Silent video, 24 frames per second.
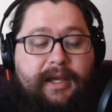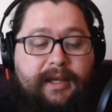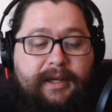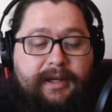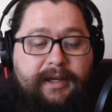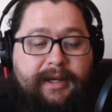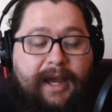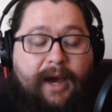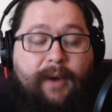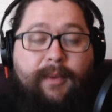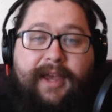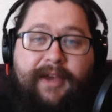
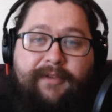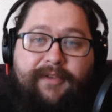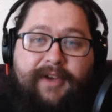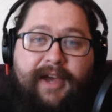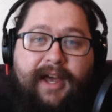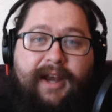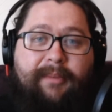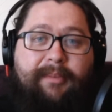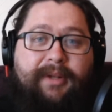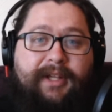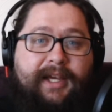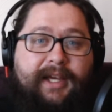now we have
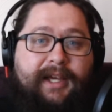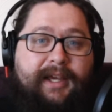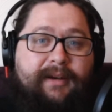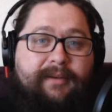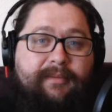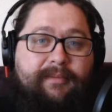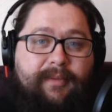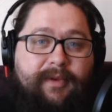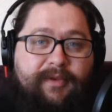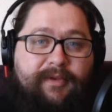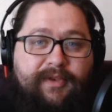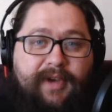got a plan.
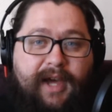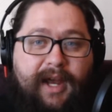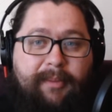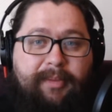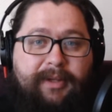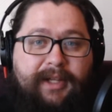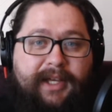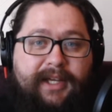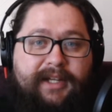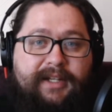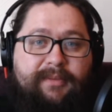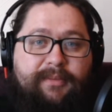We've got a
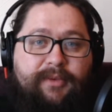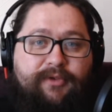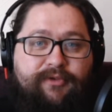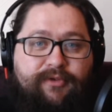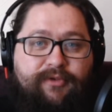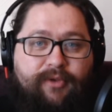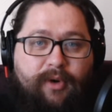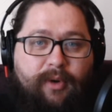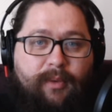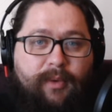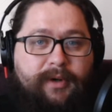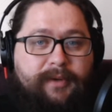plan to move
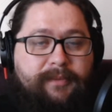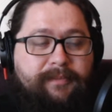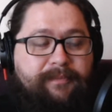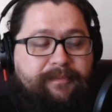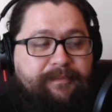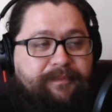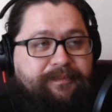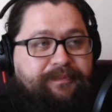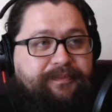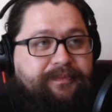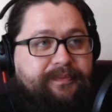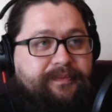forward,
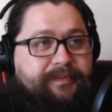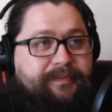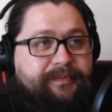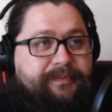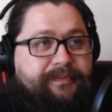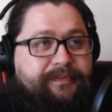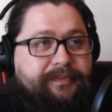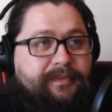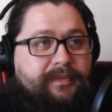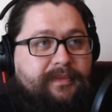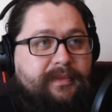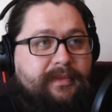
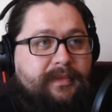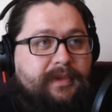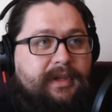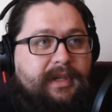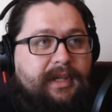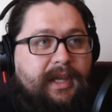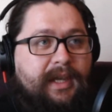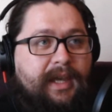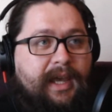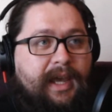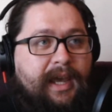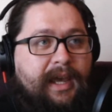
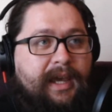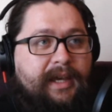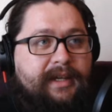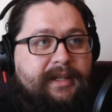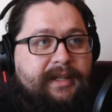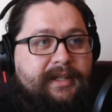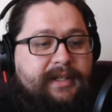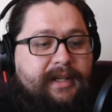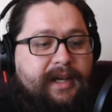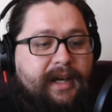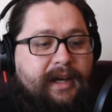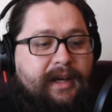
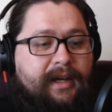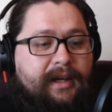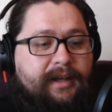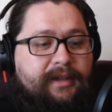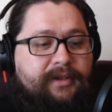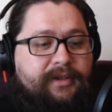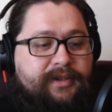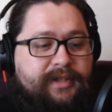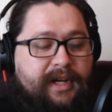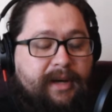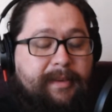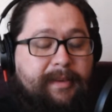and
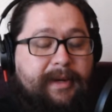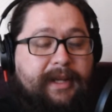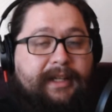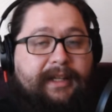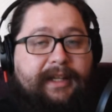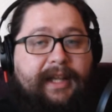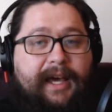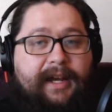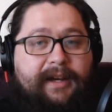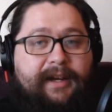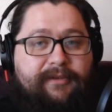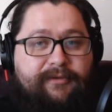there's going to be a
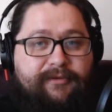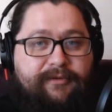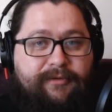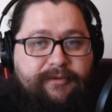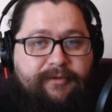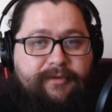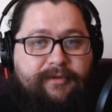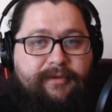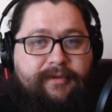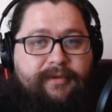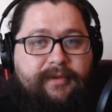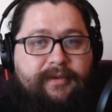lot of
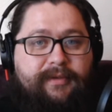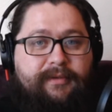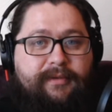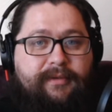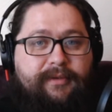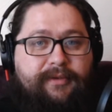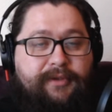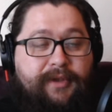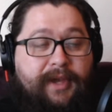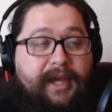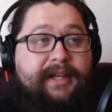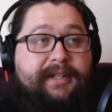
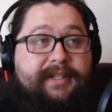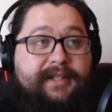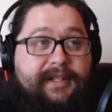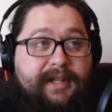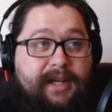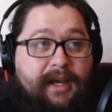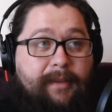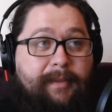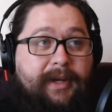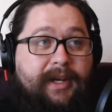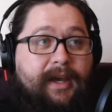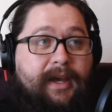things
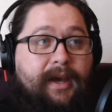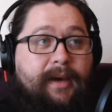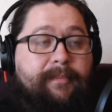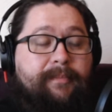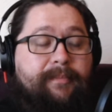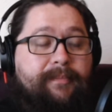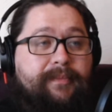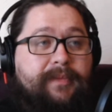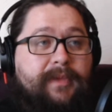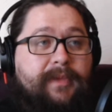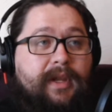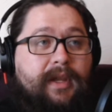coming up.
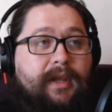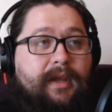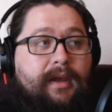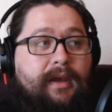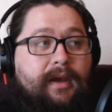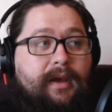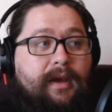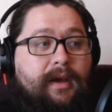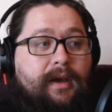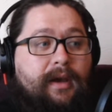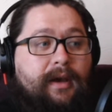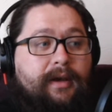
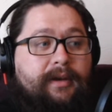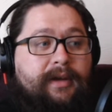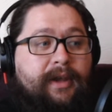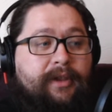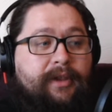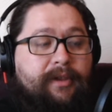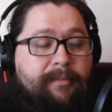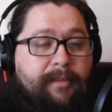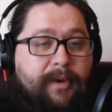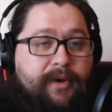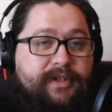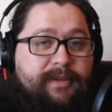Now
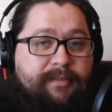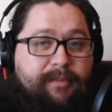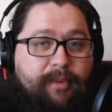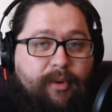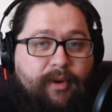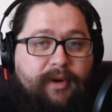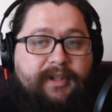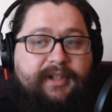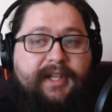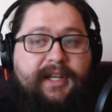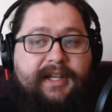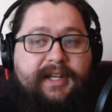the most
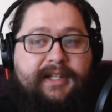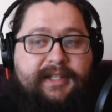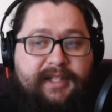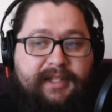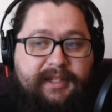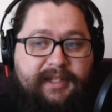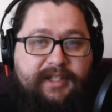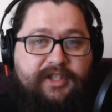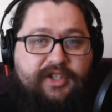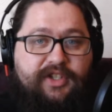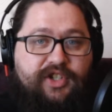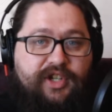important thing is that
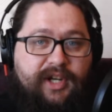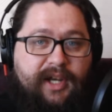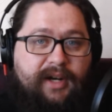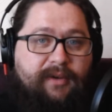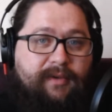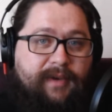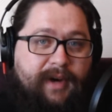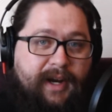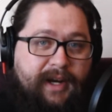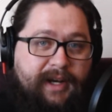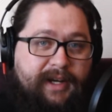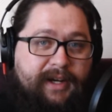this channel
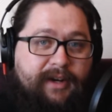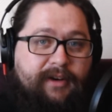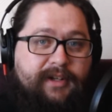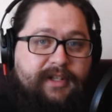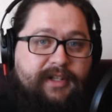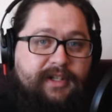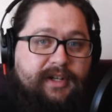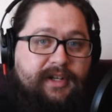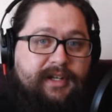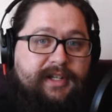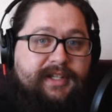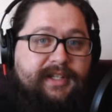right here
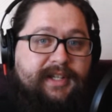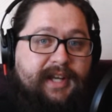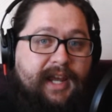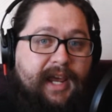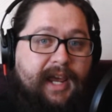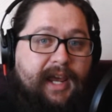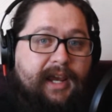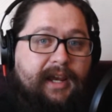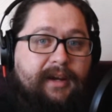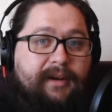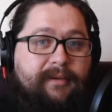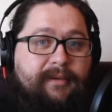is going to
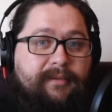stay